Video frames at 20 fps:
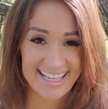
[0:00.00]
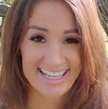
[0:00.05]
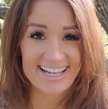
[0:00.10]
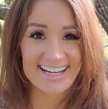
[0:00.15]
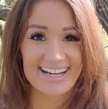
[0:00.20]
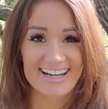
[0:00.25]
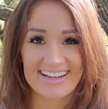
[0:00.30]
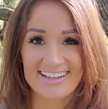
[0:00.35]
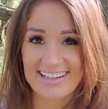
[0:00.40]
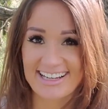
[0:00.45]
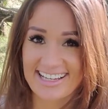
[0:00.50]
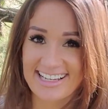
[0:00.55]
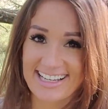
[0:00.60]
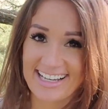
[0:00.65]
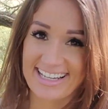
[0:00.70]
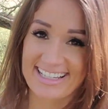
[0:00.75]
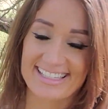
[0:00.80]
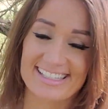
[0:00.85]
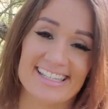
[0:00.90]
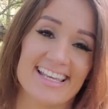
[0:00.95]
All right,
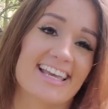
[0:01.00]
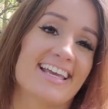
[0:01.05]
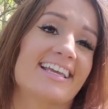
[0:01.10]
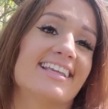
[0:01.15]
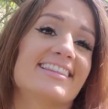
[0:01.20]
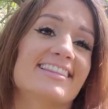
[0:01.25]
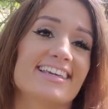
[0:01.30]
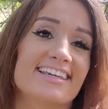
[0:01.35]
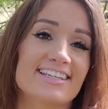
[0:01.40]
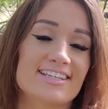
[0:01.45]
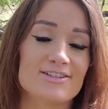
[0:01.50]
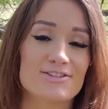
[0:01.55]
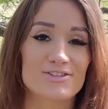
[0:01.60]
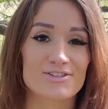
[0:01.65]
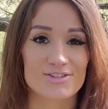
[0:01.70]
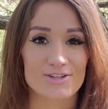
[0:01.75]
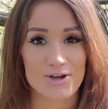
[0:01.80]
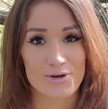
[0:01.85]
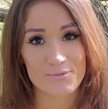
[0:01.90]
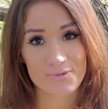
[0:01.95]
guys, thank you
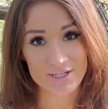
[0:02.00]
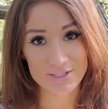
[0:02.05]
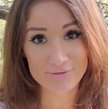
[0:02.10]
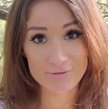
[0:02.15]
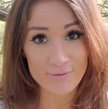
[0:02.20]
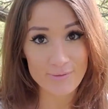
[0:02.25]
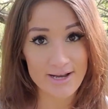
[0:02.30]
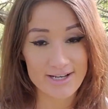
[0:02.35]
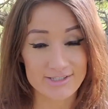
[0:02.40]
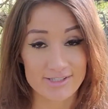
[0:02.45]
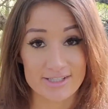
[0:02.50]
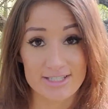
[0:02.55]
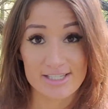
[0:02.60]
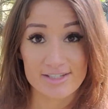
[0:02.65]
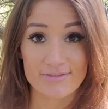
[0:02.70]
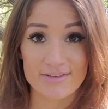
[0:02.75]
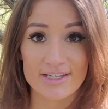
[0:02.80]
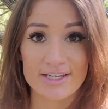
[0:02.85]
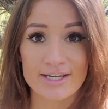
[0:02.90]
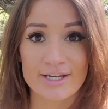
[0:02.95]
so much for watching this
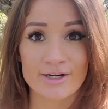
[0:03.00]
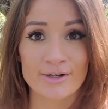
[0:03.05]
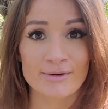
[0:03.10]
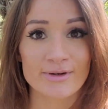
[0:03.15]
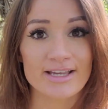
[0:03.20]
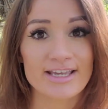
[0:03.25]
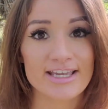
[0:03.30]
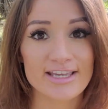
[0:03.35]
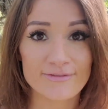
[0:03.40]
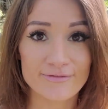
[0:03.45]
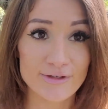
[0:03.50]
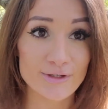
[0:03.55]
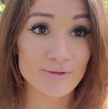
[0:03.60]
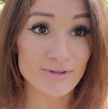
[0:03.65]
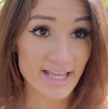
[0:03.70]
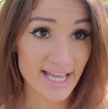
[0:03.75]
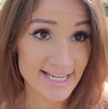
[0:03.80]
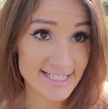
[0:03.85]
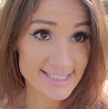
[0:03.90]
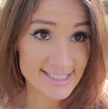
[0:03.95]
video. If you
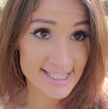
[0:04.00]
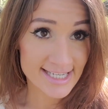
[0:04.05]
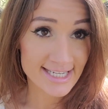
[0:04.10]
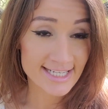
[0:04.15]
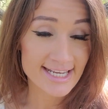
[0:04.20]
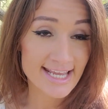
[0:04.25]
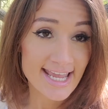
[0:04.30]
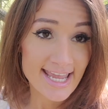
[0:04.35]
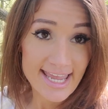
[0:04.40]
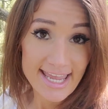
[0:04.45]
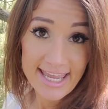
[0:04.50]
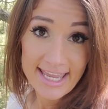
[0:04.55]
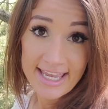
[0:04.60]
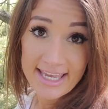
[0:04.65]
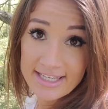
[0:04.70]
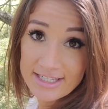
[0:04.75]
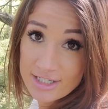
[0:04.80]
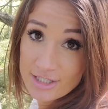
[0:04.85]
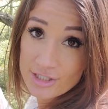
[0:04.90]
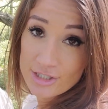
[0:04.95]
liked it
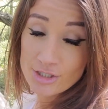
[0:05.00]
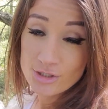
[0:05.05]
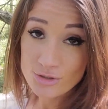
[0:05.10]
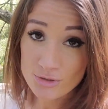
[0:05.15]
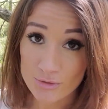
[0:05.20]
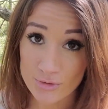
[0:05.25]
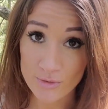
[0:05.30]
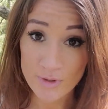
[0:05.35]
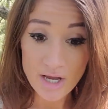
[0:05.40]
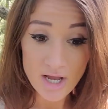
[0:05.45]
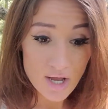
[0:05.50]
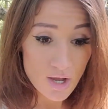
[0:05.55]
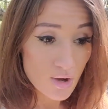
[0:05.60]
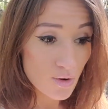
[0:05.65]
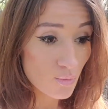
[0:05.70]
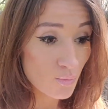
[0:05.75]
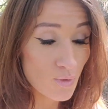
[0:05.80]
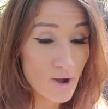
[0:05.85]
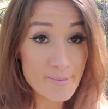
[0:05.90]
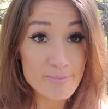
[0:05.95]
and you
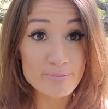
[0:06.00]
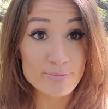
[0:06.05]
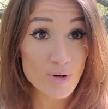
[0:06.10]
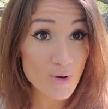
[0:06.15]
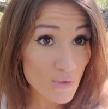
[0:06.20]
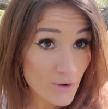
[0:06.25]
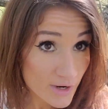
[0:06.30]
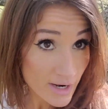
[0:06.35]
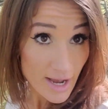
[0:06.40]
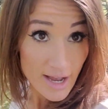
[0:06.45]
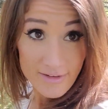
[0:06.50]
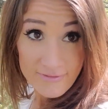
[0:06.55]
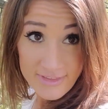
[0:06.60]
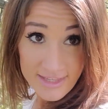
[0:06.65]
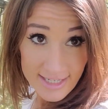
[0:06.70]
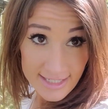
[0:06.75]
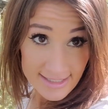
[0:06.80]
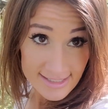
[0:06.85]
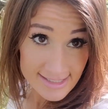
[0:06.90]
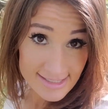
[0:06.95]
want more of
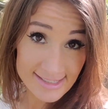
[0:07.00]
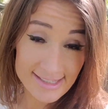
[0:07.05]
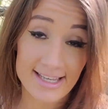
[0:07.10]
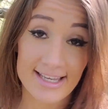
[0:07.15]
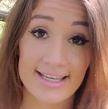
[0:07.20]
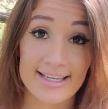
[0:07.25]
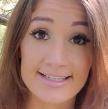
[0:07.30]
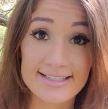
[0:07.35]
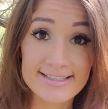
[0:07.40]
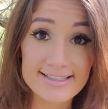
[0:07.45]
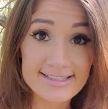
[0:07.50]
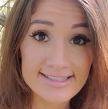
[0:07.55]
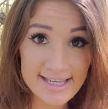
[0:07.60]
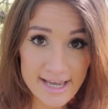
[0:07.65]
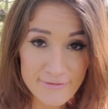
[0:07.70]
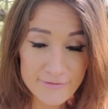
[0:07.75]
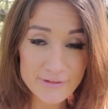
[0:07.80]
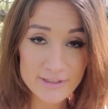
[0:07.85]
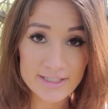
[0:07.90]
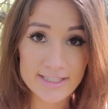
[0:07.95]
this,
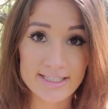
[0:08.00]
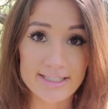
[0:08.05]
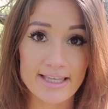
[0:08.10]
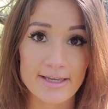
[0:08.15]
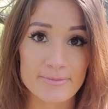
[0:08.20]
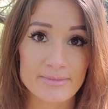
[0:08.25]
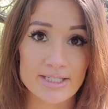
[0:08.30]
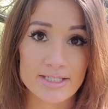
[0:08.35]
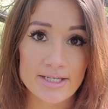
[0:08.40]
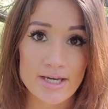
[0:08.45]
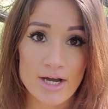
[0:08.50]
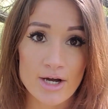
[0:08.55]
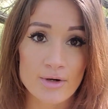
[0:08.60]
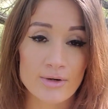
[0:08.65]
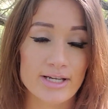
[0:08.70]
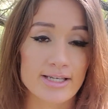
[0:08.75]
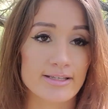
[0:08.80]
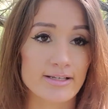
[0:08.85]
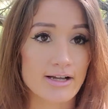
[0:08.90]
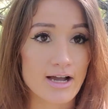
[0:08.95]
definitely let me know
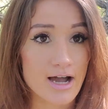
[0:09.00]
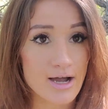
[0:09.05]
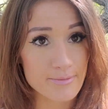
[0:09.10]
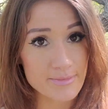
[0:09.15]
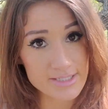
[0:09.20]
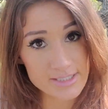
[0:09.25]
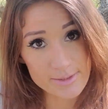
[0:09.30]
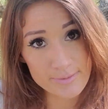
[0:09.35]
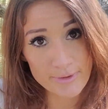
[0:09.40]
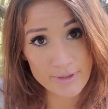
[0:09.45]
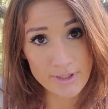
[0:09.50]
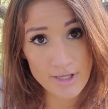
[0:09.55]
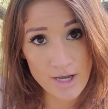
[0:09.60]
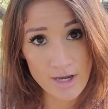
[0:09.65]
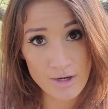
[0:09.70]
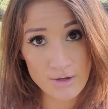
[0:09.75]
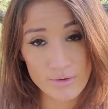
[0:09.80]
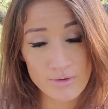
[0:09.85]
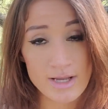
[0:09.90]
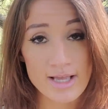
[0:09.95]
in the comments
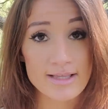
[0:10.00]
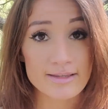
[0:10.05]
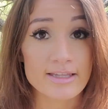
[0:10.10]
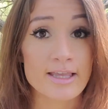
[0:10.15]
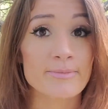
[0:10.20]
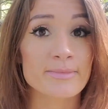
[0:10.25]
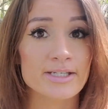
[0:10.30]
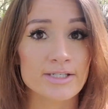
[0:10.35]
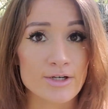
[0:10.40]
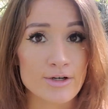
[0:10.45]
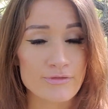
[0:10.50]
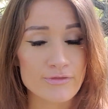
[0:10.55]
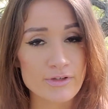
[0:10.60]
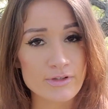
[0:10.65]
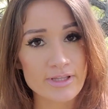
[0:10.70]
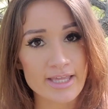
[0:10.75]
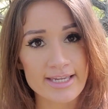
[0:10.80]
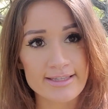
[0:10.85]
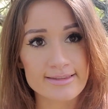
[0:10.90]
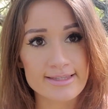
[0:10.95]
below. Let me know if you
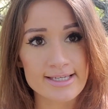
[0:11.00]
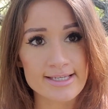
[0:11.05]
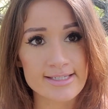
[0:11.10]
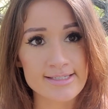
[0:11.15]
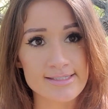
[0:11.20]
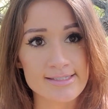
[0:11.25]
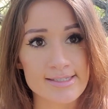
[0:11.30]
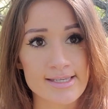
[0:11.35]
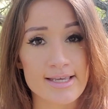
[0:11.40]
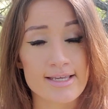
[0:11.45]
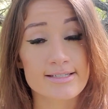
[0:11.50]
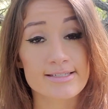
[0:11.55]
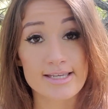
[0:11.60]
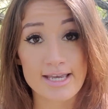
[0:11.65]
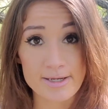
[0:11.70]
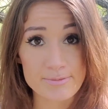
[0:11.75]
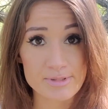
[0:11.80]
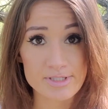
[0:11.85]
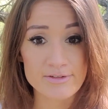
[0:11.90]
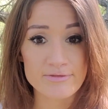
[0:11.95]
like these
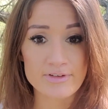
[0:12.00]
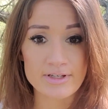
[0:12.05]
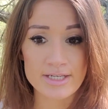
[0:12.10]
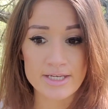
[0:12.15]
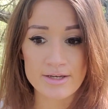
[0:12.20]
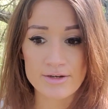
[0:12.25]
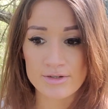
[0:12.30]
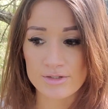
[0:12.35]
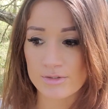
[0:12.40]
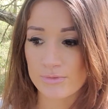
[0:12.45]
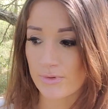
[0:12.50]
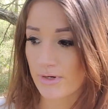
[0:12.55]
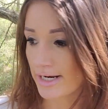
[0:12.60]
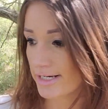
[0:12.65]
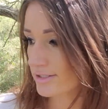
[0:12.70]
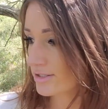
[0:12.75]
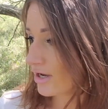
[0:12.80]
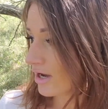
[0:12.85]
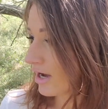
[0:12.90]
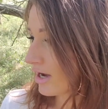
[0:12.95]
types of videos where I
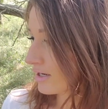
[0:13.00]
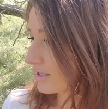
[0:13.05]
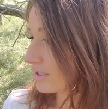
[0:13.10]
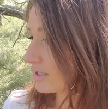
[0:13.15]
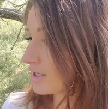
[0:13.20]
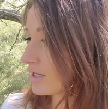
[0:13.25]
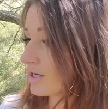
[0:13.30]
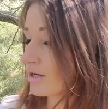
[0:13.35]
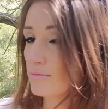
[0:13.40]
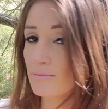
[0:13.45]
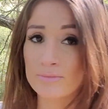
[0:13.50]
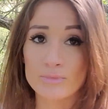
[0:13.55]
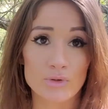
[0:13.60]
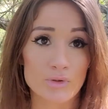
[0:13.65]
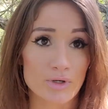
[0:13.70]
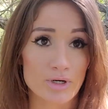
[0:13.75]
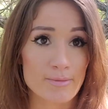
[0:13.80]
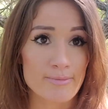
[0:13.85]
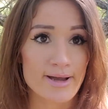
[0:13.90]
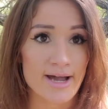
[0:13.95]
talk
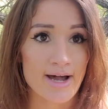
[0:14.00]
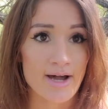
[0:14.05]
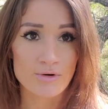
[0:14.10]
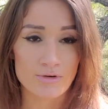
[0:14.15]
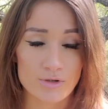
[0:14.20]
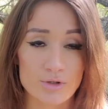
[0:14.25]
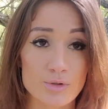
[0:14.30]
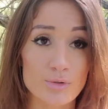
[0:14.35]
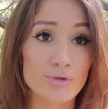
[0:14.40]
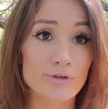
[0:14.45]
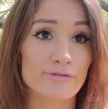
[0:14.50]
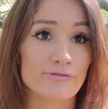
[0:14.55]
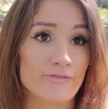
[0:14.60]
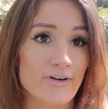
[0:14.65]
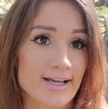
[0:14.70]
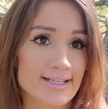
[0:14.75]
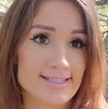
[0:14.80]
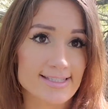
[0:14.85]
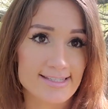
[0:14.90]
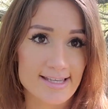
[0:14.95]
more about cool,
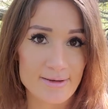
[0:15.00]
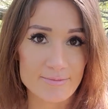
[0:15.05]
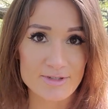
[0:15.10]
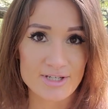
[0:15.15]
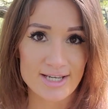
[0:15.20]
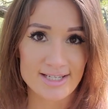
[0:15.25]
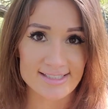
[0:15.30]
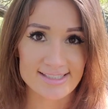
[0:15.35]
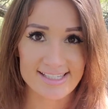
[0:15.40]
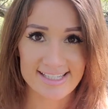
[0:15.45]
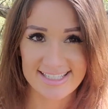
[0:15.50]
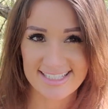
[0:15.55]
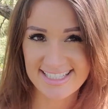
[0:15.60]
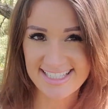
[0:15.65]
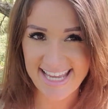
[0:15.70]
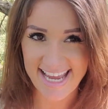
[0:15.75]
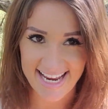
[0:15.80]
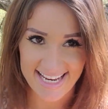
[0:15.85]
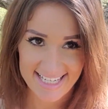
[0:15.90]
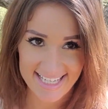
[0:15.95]
fun subjects like
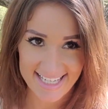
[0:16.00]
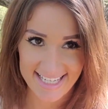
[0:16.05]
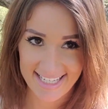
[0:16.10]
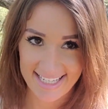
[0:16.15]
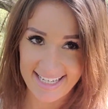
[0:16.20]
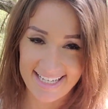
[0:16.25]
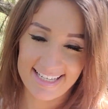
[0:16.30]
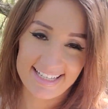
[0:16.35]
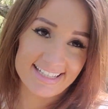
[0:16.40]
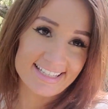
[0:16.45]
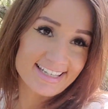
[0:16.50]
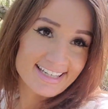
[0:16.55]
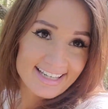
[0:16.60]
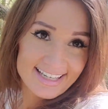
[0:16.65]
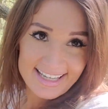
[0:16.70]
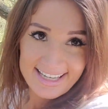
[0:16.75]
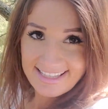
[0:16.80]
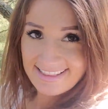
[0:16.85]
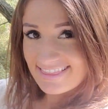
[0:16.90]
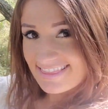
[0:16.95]
dating and
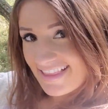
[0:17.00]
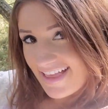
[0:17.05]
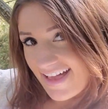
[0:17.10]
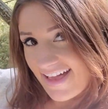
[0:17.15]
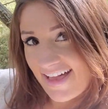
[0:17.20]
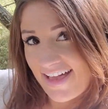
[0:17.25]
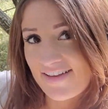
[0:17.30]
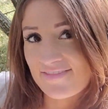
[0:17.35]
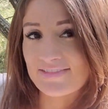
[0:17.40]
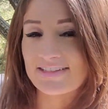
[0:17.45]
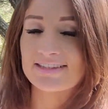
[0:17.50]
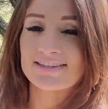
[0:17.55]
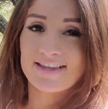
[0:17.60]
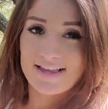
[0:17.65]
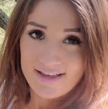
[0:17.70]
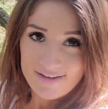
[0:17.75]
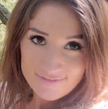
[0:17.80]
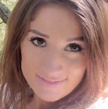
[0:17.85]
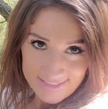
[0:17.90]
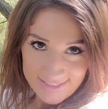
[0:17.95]
love and
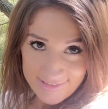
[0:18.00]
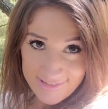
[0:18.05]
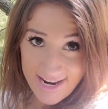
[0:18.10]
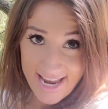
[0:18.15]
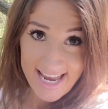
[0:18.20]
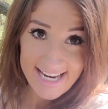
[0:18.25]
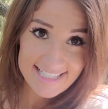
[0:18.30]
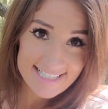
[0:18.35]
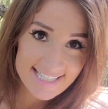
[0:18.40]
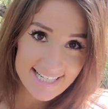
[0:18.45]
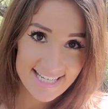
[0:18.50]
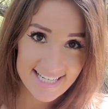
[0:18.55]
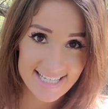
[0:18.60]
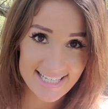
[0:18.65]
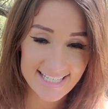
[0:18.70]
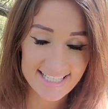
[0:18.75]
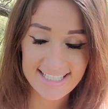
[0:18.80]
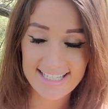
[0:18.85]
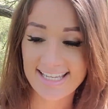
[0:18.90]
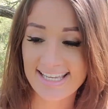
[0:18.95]
law of
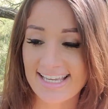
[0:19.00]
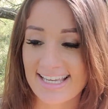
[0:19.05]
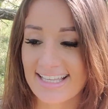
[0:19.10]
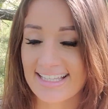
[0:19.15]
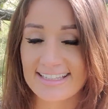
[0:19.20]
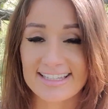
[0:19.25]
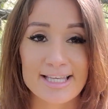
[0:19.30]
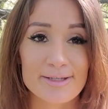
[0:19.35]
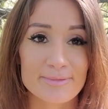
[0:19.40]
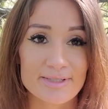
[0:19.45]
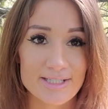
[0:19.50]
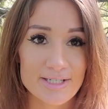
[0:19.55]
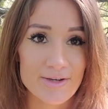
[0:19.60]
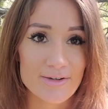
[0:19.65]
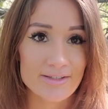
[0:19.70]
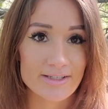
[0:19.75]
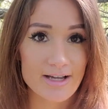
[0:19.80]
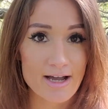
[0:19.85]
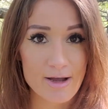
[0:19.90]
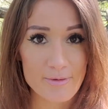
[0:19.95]
attraction. Let me know
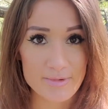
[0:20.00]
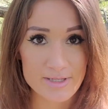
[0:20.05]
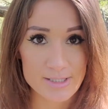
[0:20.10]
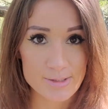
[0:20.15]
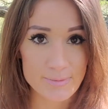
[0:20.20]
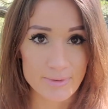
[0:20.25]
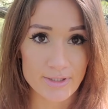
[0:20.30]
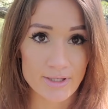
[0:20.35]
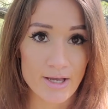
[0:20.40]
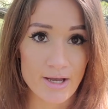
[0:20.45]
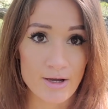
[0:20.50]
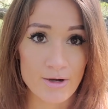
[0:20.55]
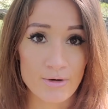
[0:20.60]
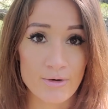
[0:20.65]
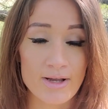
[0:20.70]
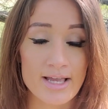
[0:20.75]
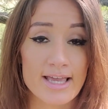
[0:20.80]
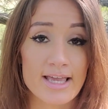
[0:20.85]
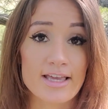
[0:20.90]
in the comments below.